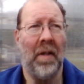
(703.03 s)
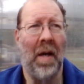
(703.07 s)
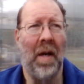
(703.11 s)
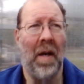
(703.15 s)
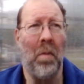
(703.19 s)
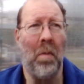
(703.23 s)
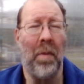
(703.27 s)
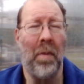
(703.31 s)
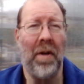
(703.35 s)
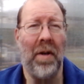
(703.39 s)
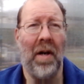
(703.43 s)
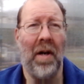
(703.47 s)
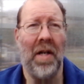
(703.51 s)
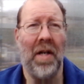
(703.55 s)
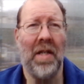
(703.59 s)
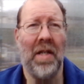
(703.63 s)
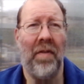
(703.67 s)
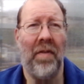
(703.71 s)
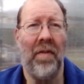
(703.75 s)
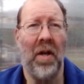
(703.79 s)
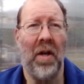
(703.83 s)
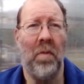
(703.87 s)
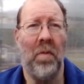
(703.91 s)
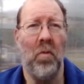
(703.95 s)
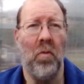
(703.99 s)
It would be nice
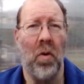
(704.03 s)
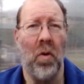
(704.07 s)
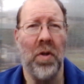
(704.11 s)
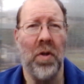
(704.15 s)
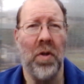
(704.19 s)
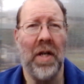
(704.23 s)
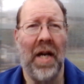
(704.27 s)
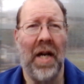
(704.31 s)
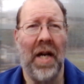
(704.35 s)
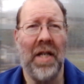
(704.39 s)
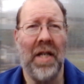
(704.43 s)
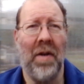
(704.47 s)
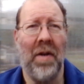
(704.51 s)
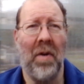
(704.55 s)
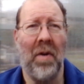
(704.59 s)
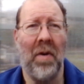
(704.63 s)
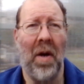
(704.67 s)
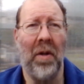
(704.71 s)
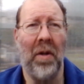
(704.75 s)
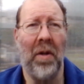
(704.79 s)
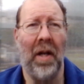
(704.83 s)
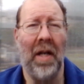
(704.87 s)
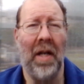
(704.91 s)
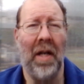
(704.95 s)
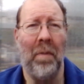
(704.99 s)
if they could rotate it
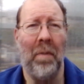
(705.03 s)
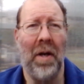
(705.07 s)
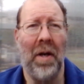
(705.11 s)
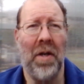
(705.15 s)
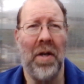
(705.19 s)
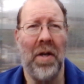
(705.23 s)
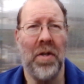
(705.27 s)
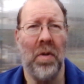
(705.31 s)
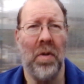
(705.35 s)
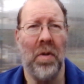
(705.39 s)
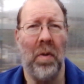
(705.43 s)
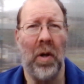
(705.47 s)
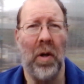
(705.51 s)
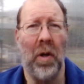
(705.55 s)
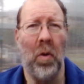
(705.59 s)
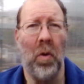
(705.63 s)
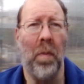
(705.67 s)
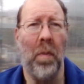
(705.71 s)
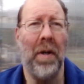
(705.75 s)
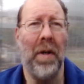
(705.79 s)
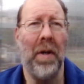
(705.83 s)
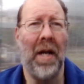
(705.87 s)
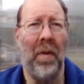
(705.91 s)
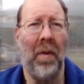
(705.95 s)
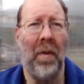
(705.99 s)
around a little bit, so we go
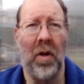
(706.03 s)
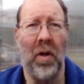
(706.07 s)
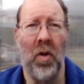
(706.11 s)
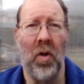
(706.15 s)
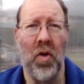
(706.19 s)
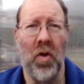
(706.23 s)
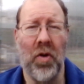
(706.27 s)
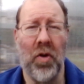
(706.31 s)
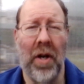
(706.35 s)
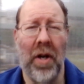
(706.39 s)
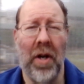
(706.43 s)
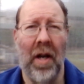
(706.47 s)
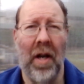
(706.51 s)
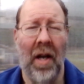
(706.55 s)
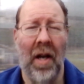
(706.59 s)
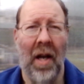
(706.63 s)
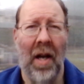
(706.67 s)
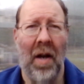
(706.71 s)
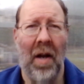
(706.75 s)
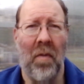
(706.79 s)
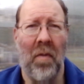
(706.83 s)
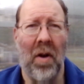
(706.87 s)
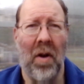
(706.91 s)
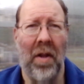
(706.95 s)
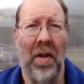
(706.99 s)
up and down the country
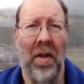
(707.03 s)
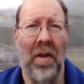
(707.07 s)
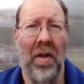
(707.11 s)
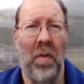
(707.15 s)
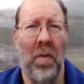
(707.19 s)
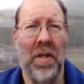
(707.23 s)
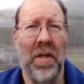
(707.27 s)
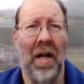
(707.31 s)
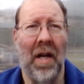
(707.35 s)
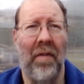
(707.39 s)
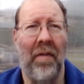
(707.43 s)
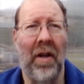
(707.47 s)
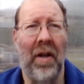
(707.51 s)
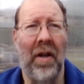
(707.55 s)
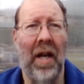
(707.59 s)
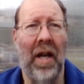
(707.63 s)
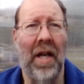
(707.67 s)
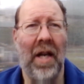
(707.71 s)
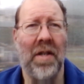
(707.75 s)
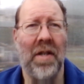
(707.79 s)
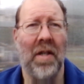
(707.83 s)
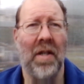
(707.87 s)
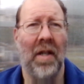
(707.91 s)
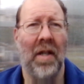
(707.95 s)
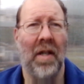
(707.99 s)
rather than always having
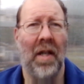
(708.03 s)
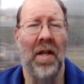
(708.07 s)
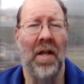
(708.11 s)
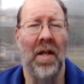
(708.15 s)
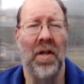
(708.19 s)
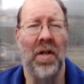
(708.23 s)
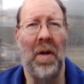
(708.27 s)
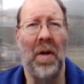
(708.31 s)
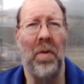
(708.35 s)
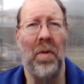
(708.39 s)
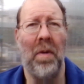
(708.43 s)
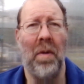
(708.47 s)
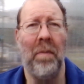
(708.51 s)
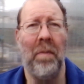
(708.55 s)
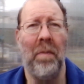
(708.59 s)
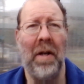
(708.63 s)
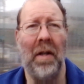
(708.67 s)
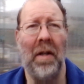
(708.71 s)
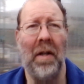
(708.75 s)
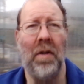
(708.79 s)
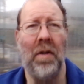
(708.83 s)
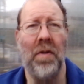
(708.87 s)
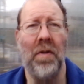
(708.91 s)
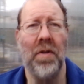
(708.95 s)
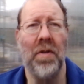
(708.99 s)
it south of
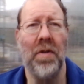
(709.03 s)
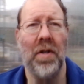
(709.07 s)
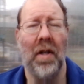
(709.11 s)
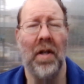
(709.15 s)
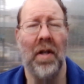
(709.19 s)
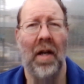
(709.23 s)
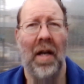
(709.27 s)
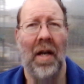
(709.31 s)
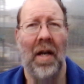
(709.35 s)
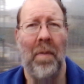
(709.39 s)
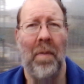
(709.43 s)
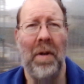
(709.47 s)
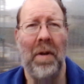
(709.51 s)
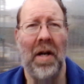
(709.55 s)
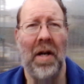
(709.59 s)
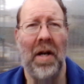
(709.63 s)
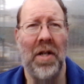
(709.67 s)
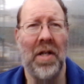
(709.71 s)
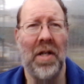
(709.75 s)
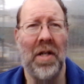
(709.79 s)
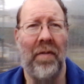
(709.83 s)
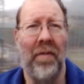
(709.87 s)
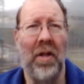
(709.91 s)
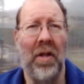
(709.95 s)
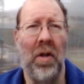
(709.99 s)
Midlands. It'd be
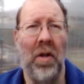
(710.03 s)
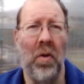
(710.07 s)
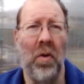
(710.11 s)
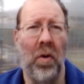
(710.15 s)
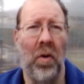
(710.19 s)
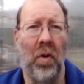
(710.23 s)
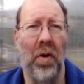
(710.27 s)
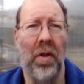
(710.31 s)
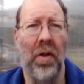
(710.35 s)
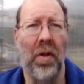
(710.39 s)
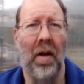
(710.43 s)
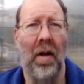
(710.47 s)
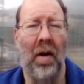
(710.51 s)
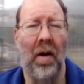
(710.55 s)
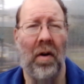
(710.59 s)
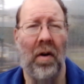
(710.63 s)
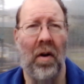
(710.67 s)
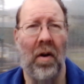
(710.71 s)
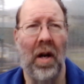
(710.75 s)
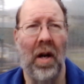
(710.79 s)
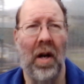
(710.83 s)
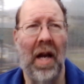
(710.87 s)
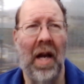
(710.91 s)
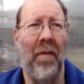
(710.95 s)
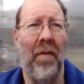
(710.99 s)
nice to have it in the north,
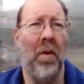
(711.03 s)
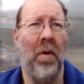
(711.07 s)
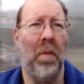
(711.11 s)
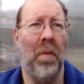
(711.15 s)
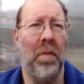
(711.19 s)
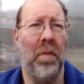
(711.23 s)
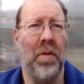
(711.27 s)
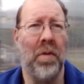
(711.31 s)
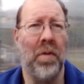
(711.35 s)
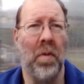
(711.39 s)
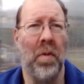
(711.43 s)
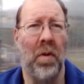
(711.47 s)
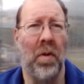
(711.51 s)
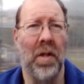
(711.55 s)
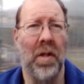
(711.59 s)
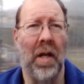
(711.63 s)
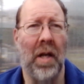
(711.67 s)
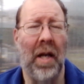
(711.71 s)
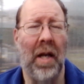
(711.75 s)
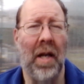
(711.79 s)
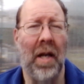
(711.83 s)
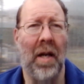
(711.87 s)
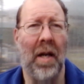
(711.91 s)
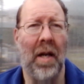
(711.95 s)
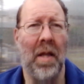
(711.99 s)
or even up towards
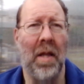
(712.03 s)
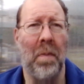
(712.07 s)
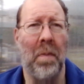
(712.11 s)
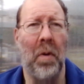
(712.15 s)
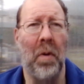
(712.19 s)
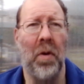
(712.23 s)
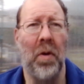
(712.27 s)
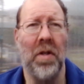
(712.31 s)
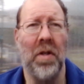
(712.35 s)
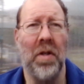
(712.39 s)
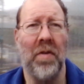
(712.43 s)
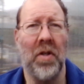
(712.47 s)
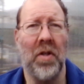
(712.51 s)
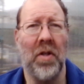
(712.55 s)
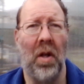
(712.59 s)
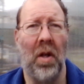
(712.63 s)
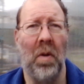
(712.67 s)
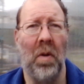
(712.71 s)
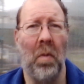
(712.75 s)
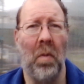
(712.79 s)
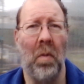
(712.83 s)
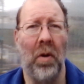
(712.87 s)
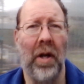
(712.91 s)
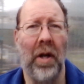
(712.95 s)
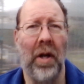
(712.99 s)
the borders of
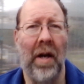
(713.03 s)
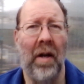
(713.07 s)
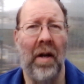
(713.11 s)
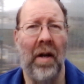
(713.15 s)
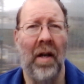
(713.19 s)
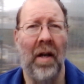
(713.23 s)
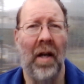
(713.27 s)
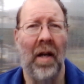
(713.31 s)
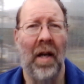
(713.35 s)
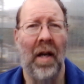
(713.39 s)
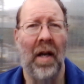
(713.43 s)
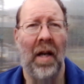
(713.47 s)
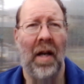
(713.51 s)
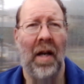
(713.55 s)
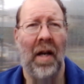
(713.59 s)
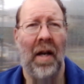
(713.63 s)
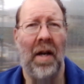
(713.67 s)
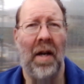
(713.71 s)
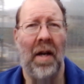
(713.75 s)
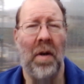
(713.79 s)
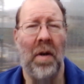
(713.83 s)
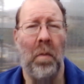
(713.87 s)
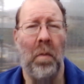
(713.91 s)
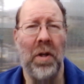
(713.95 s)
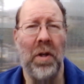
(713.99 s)
Scotland one year,
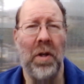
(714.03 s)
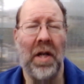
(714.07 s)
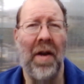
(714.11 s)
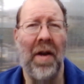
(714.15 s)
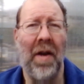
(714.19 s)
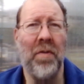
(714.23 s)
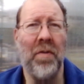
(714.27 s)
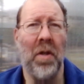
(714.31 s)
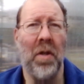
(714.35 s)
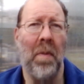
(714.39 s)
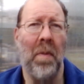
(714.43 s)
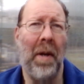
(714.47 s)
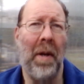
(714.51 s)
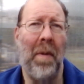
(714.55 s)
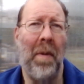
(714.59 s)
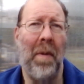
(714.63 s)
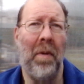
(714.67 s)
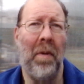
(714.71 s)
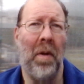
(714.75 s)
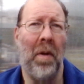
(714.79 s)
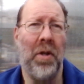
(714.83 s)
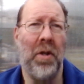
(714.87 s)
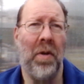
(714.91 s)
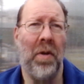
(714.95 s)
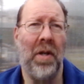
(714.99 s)
which gives other
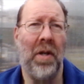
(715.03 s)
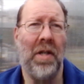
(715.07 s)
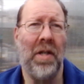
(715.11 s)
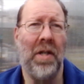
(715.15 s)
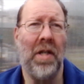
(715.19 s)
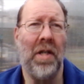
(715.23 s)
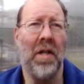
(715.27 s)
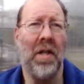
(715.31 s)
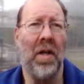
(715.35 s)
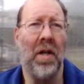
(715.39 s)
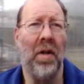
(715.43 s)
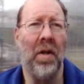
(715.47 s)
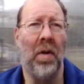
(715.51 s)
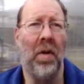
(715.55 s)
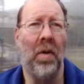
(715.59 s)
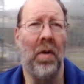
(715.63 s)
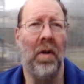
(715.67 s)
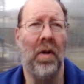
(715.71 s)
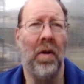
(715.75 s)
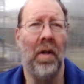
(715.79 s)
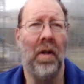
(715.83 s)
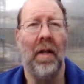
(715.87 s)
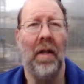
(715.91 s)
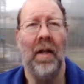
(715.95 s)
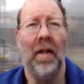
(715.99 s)
people an opportunity to go